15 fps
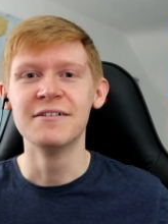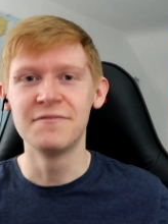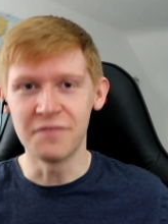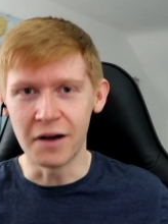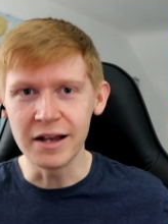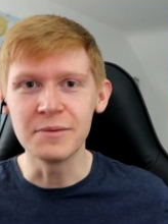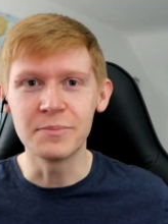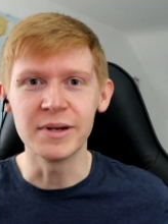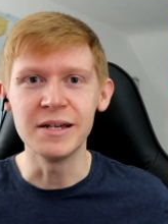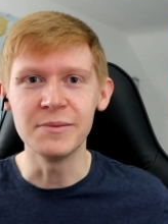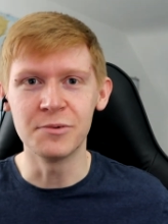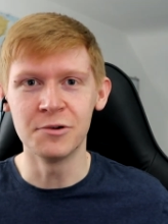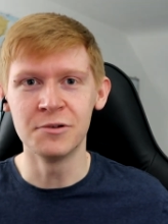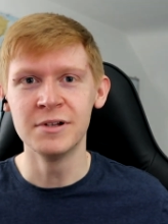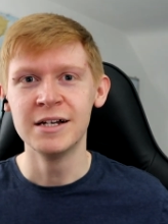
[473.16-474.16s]
fight
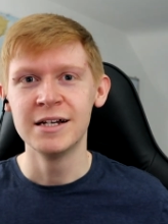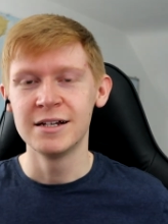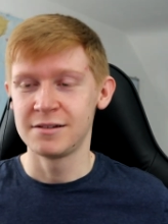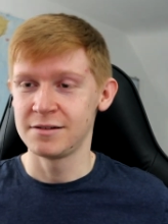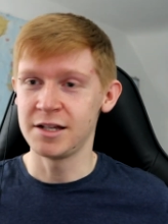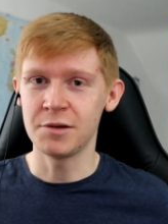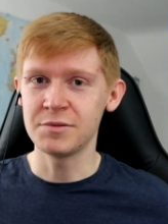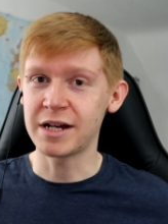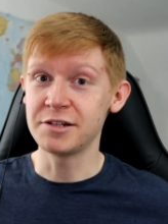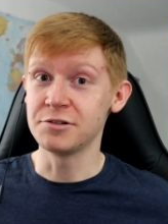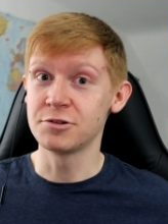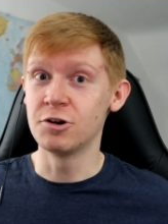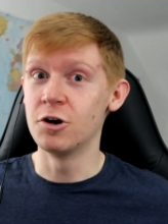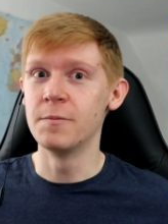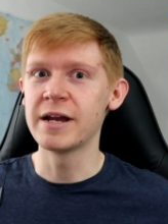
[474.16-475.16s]
people. You know, Daniel
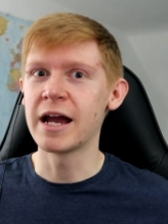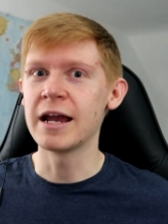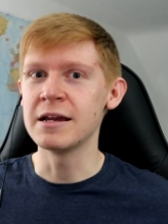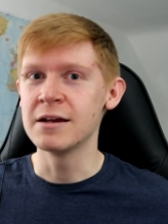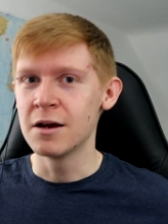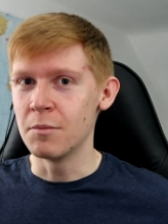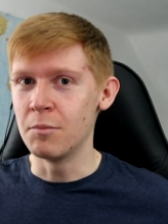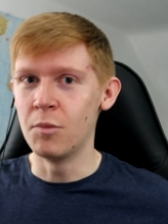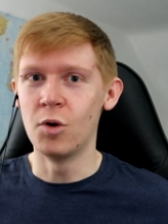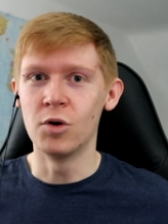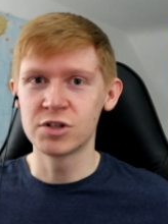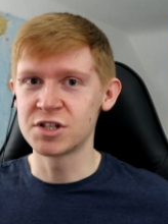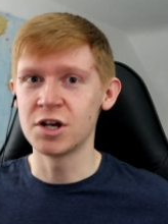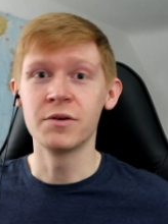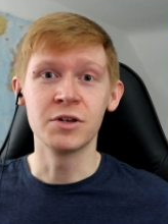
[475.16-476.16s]
Cormier
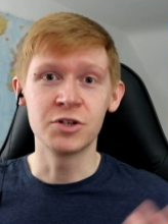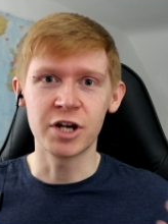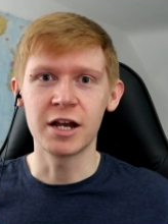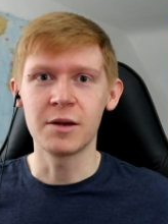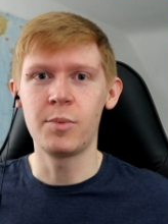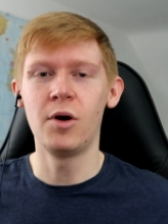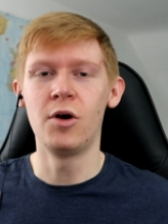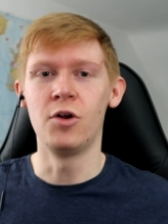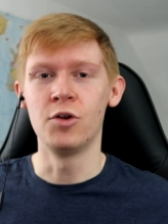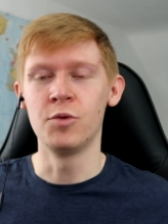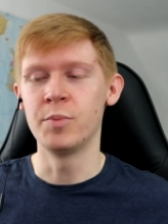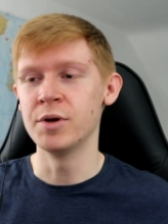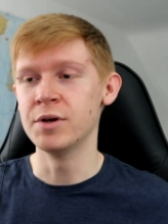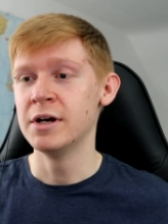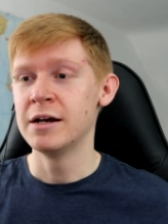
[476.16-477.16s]
more so than Jake Paul,
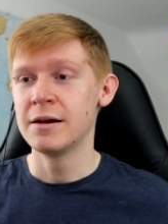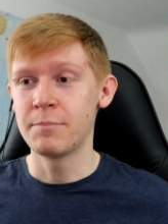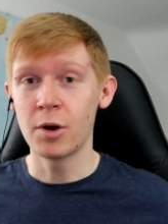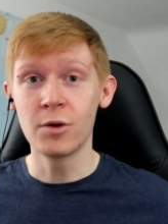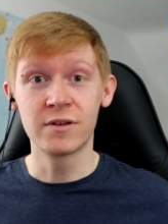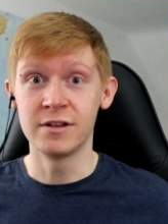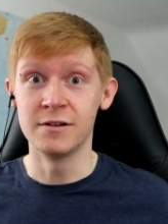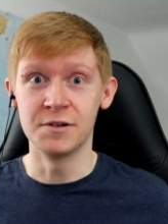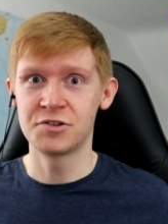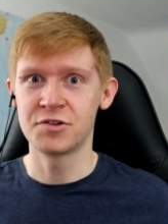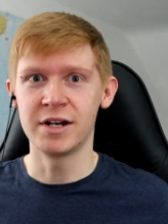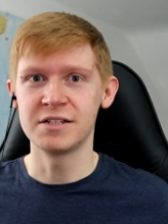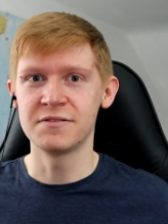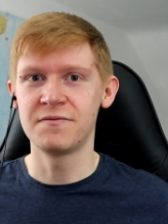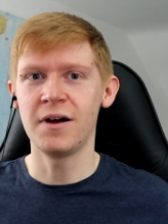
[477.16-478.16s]
but both of them are
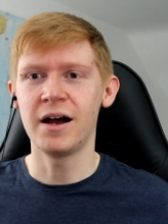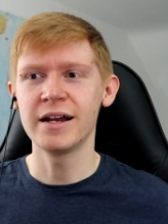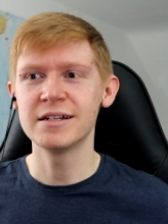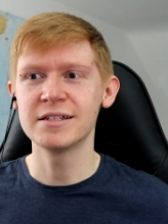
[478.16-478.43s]
trained to fight.